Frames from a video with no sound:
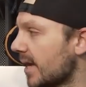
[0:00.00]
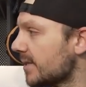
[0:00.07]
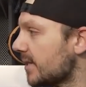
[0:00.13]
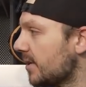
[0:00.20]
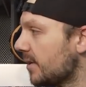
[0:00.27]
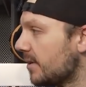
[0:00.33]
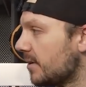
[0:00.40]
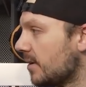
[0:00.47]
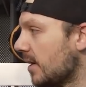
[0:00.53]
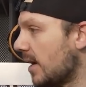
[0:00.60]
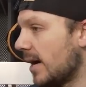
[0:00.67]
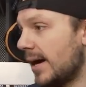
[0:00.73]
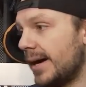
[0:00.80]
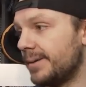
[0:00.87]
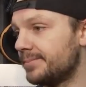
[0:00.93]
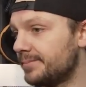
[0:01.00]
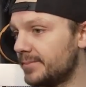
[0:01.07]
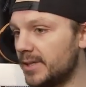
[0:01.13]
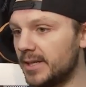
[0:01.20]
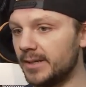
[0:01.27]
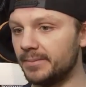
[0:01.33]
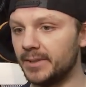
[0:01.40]
Can't tell you. I
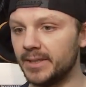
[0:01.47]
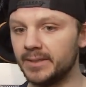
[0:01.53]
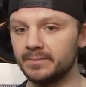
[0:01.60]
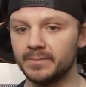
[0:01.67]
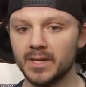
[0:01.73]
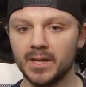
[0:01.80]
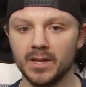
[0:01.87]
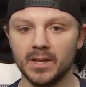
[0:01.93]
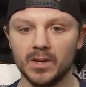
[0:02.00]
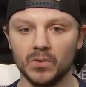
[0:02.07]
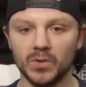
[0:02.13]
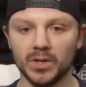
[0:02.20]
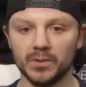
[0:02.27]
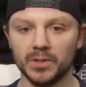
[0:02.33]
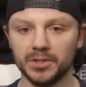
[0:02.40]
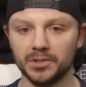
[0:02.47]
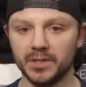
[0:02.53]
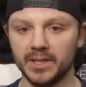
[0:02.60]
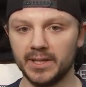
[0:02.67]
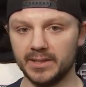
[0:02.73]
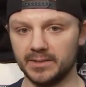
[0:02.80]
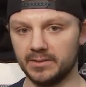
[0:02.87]
mean, we're
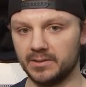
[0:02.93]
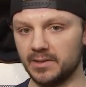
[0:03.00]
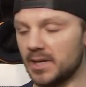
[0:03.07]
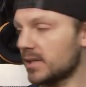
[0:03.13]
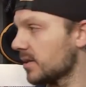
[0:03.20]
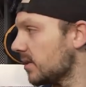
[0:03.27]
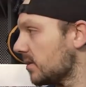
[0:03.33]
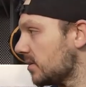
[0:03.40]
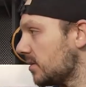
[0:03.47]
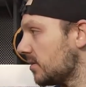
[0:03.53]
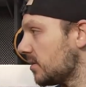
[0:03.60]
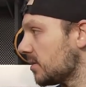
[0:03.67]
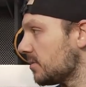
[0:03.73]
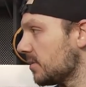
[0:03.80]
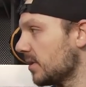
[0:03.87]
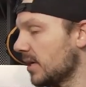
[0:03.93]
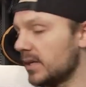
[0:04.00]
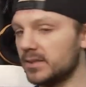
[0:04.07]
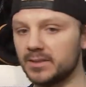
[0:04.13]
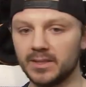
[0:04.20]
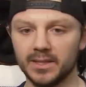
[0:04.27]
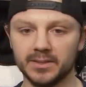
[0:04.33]
trying to correct it
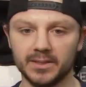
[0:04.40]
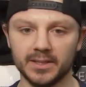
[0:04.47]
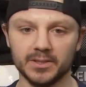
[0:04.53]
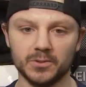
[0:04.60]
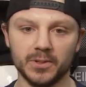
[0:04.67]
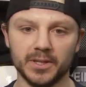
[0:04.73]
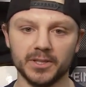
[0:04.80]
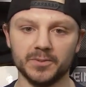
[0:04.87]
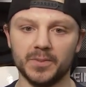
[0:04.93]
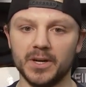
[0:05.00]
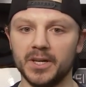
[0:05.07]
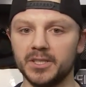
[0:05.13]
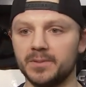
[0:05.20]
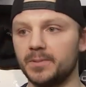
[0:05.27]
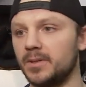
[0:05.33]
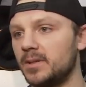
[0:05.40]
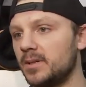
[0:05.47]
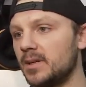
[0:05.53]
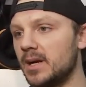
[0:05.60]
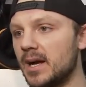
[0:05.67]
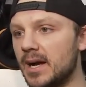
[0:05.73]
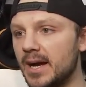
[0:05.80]
as quick as possible.
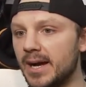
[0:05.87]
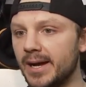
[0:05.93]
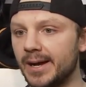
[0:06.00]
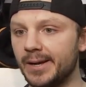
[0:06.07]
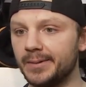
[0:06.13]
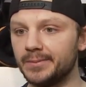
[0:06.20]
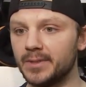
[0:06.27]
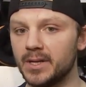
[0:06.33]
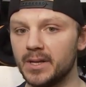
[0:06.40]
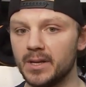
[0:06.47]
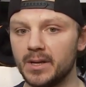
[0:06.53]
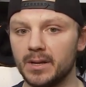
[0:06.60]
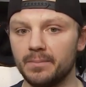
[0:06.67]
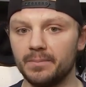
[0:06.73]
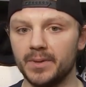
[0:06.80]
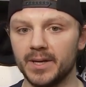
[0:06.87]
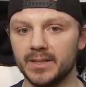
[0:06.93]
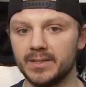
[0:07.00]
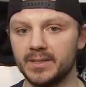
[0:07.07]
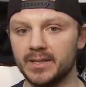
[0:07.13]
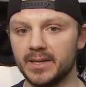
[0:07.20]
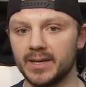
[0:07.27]

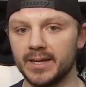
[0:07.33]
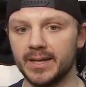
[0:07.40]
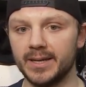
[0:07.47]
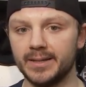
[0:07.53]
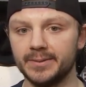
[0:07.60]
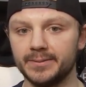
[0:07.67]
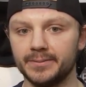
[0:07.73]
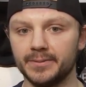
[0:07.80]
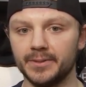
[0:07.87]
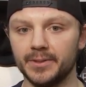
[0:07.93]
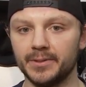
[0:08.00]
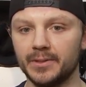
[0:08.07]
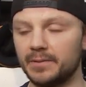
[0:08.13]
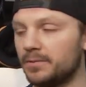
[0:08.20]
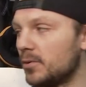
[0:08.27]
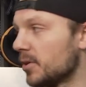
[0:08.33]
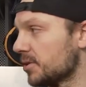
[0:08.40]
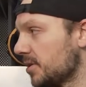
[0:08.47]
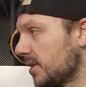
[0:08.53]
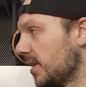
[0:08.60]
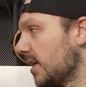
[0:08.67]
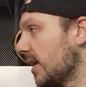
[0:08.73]
But you know,
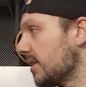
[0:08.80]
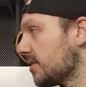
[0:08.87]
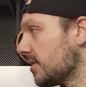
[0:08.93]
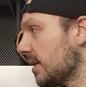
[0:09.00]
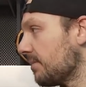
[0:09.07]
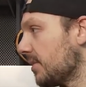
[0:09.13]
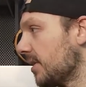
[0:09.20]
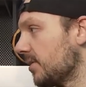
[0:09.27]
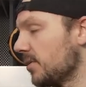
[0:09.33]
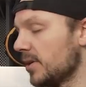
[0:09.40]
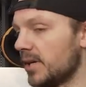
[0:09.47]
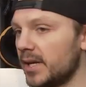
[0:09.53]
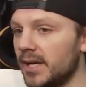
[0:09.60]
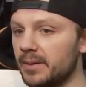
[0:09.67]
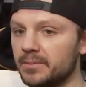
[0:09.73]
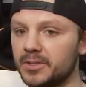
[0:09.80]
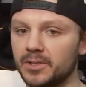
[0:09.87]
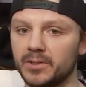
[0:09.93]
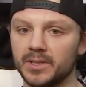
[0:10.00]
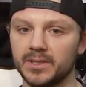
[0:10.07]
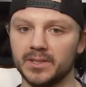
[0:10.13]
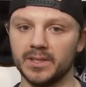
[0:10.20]
unfortunately, it has crept into our game.
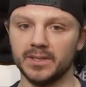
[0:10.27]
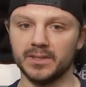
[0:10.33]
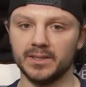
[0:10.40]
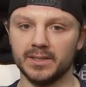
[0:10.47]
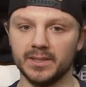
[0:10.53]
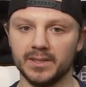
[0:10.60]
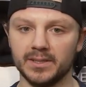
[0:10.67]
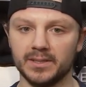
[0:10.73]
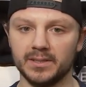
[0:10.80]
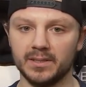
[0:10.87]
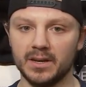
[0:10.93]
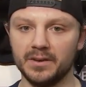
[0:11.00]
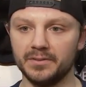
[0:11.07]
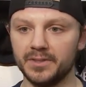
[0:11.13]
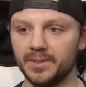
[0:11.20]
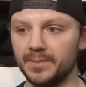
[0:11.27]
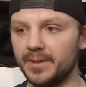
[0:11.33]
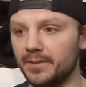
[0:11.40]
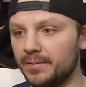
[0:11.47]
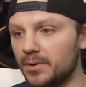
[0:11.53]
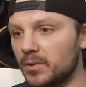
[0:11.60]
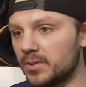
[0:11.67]
So it's obviously
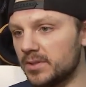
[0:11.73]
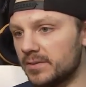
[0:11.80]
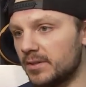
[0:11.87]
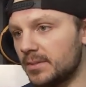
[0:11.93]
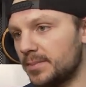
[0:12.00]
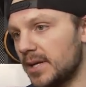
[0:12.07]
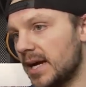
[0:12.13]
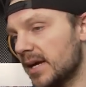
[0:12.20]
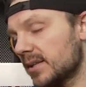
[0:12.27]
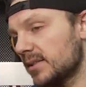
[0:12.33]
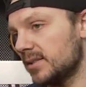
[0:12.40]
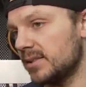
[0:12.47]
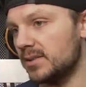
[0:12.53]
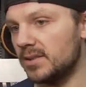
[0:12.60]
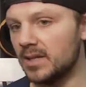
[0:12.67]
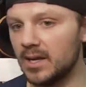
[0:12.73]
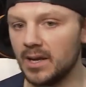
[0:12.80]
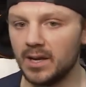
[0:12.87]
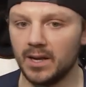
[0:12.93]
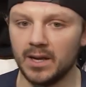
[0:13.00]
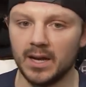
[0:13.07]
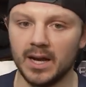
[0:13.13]
been a focus of our practices,
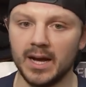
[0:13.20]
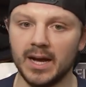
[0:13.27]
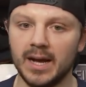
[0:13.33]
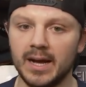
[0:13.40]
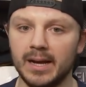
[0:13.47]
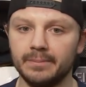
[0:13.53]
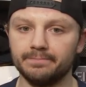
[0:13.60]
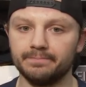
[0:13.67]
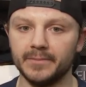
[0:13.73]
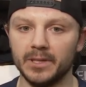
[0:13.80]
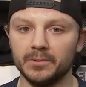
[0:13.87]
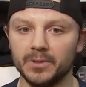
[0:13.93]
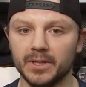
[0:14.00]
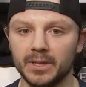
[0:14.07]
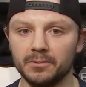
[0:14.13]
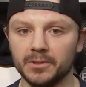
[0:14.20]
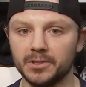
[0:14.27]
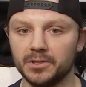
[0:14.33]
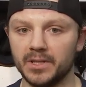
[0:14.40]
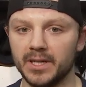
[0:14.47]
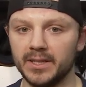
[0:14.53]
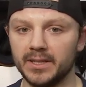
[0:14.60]
and we're
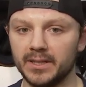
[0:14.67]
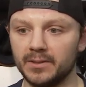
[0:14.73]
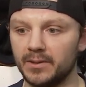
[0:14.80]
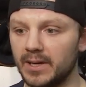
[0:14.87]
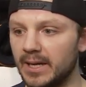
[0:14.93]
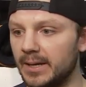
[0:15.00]
trying to